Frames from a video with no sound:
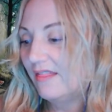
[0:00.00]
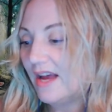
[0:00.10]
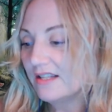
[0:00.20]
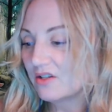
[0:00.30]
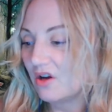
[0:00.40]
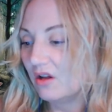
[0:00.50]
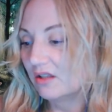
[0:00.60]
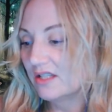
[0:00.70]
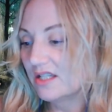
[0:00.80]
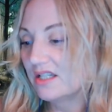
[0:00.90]
That's
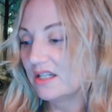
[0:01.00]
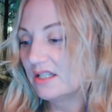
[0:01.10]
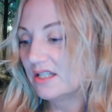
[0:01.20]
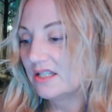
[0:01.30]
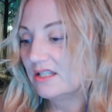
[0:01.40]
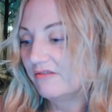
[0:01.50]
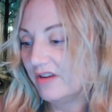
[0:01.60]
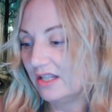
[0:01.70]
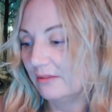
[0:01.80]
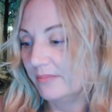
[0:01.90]
called stunted
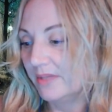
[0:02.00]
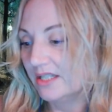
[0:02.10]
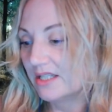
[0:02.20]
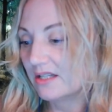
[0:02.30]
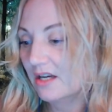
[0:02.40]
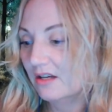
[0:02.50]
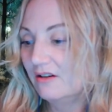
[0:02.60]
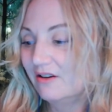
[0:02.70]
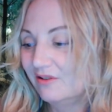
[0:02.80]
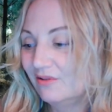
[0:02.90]
development.
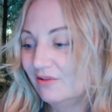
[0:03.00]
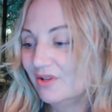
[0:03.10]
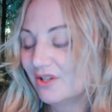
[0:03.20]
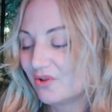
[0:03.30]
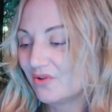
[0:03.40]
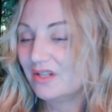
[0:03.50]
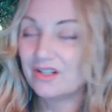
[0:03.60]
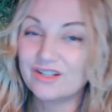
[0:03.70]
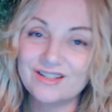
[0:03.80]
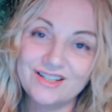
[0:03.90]
No,
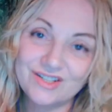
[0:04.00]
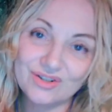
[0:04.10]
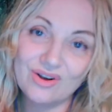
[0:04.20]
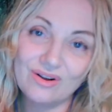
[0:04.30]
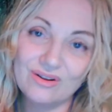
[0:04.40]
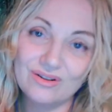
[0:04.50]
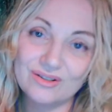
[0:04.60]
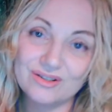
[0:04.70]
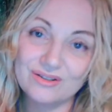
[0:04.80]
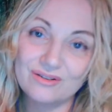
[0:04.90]
Catrina, it's
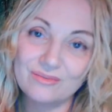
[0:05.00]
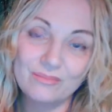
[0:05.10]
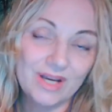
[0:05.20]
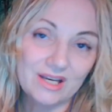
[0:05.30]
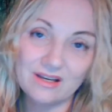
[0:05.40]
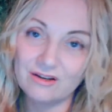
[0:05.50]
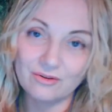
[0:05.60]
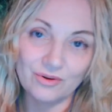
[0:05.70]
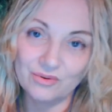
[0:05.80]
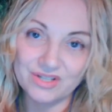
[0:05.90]
called making
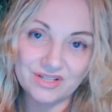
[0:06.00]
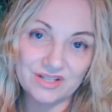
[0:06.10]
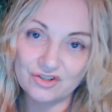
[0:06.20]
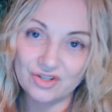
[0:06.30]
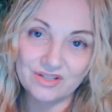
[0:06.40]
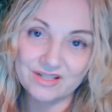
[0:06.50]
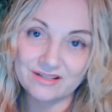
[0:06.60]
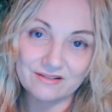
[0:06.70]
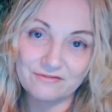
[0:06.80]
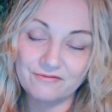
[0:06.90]
your own decisions
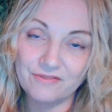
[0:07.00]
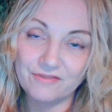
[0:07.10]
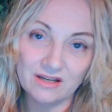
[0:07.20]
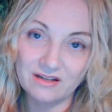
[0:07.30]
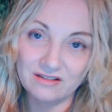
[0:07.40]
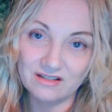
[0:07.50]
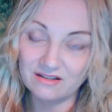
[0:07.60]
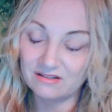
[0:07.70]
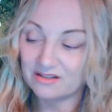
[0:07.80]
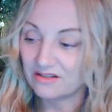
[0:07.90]
as a fucking
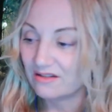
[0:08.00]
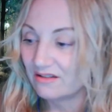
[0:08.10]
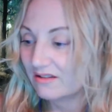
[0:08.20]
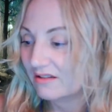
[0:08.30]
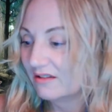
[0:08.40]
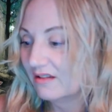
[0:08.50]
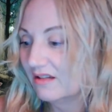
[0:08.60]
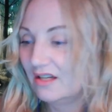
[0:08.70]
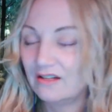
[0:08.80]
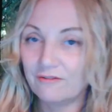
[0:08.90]
adult
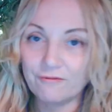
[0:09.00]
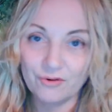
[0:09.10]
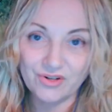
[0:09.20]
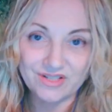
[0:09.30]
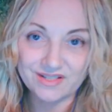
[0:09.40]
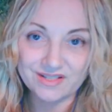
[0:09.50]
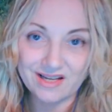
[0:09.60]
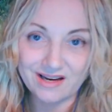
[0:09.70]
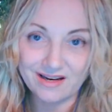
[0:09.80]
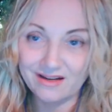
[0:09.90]
in a free
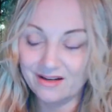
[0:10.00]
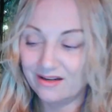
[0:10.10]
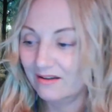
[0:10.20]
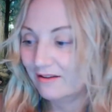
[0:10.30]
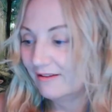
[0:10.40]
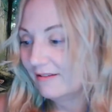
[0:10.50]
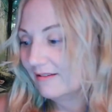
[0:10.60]
society.